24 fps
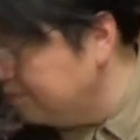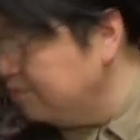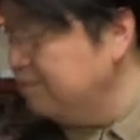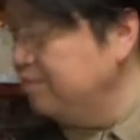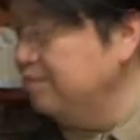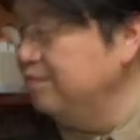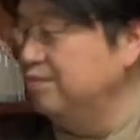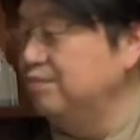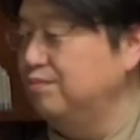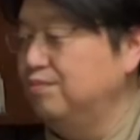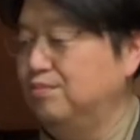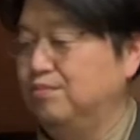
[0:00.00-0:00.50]

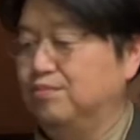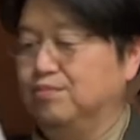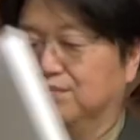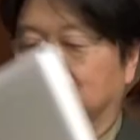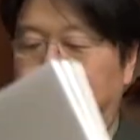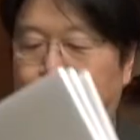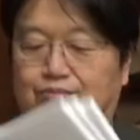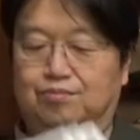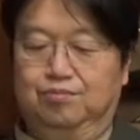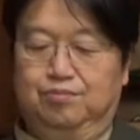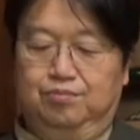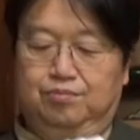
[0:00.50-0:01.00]

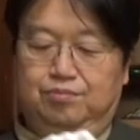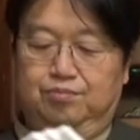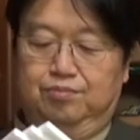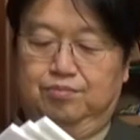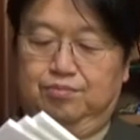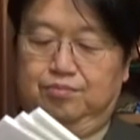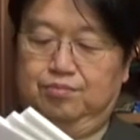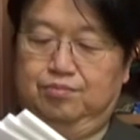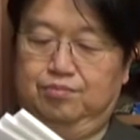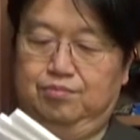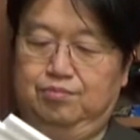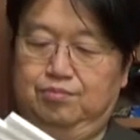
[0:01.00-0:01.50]

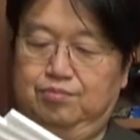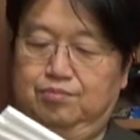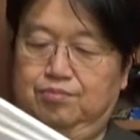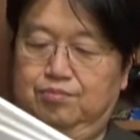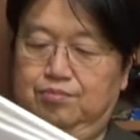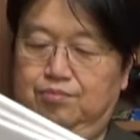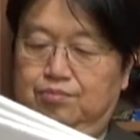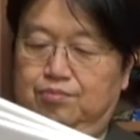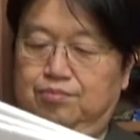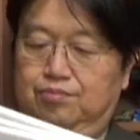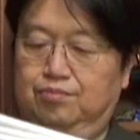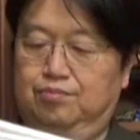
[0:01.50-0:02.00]

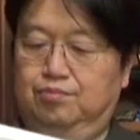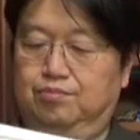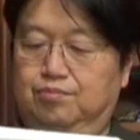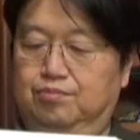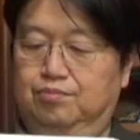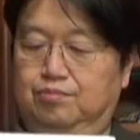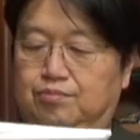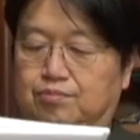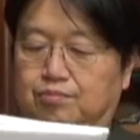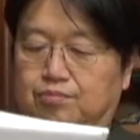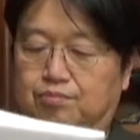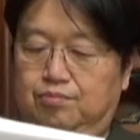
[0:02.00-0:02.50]

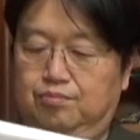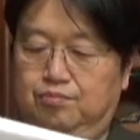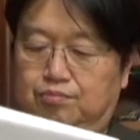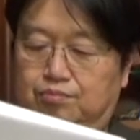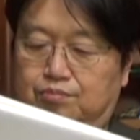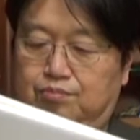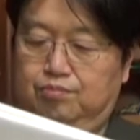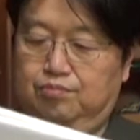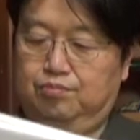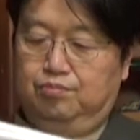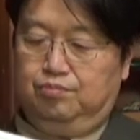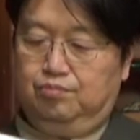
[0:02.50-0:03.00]

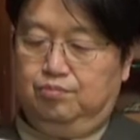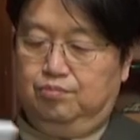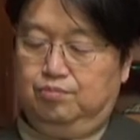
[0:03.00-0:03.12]
(no one is talking)